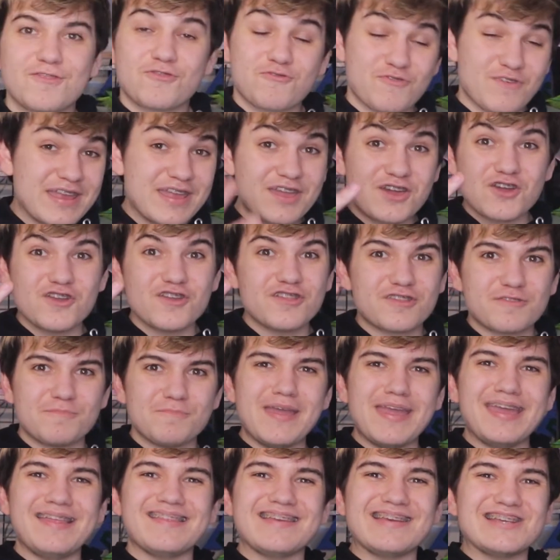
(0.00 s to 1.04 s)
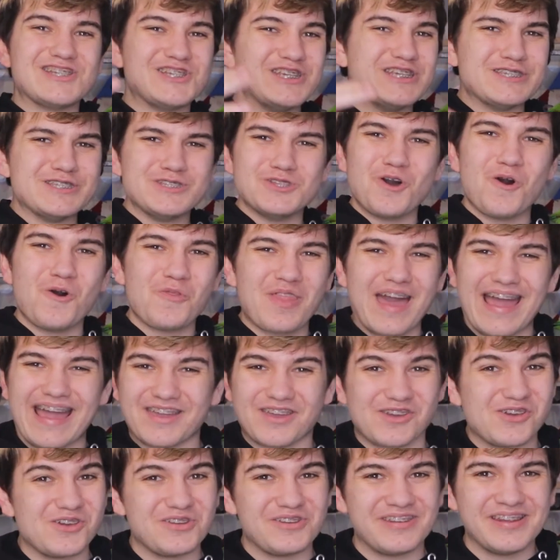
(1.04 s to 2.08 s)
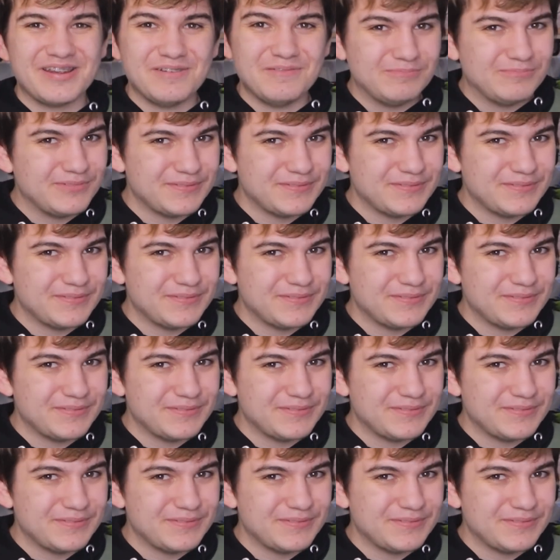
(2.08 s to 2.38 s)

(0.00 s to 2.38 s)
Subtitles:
Three goods mean that she's not that good.